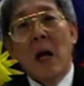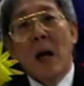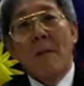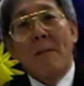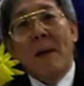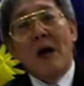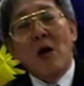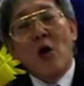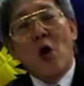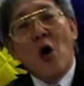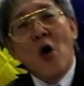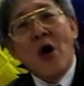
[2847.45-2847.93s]

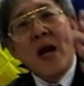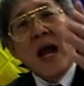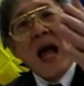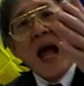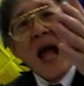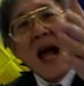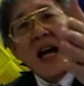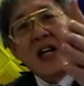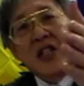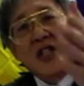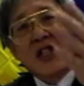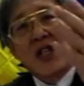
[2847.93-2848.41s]
By your own
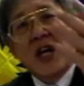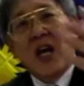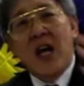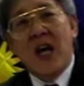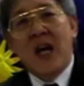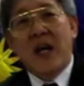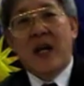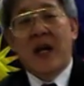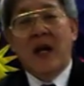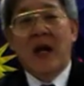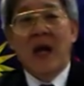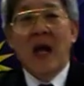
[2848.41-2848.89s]

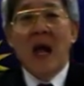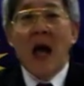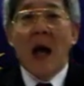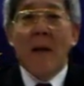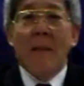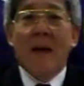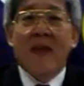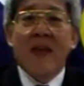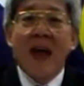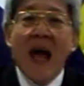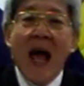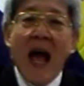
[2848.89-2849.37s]
action,
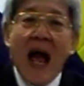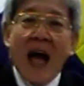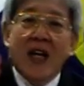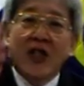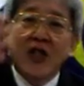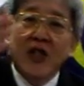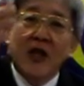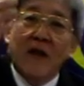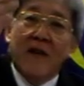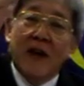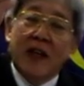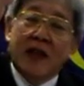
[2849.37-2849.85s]
by the
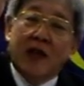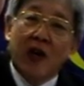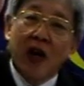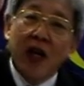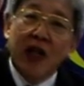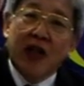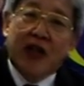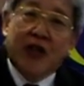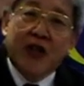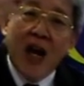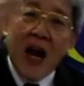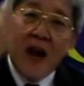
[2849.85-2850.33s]
action of the
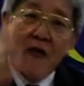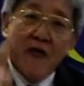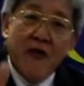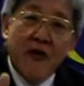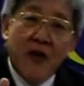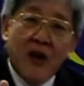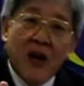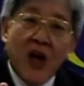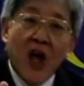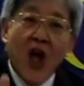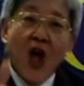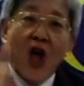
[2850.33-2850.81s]
Attorney
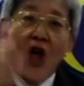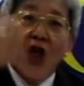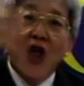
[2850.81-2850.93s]
General,